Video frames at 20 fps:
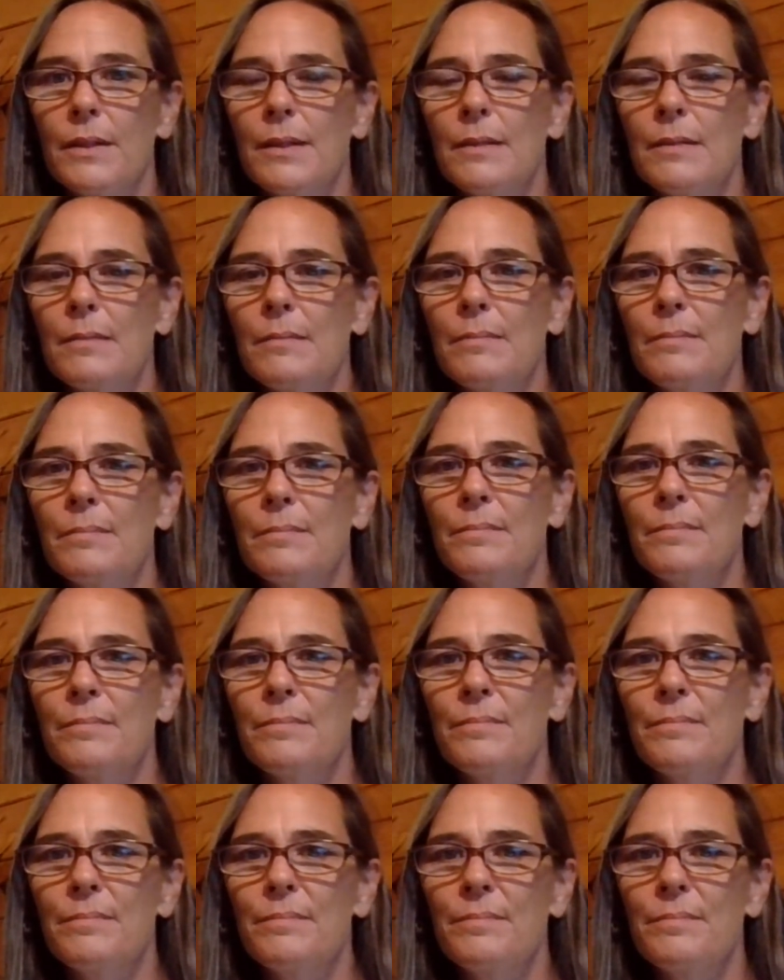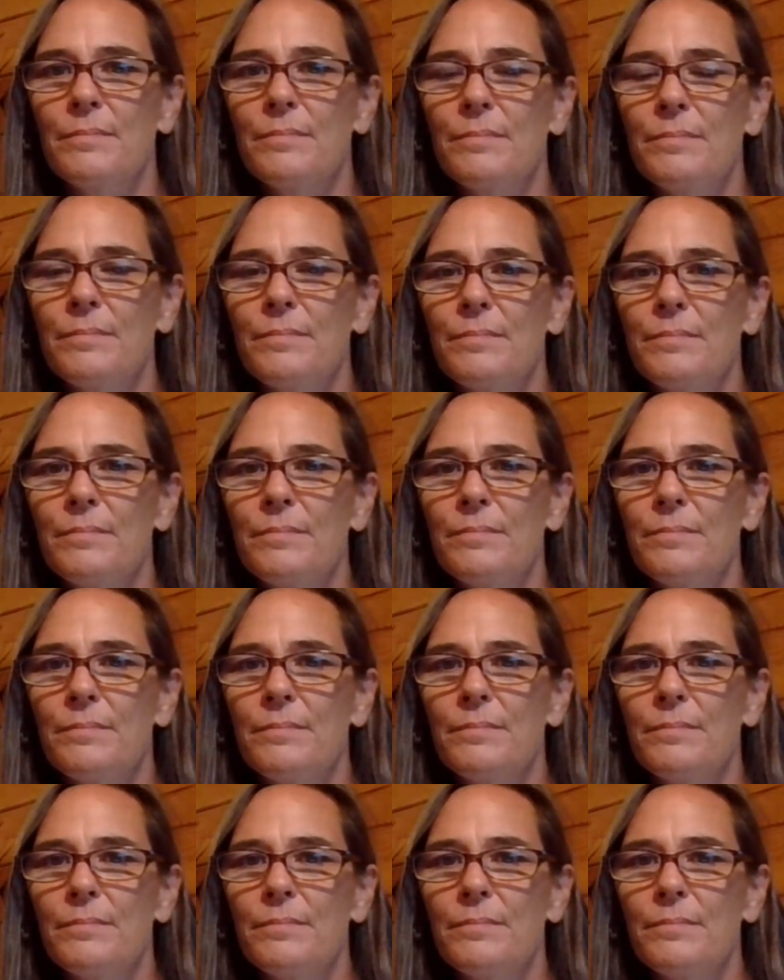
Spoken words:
No one is speaking in this clip.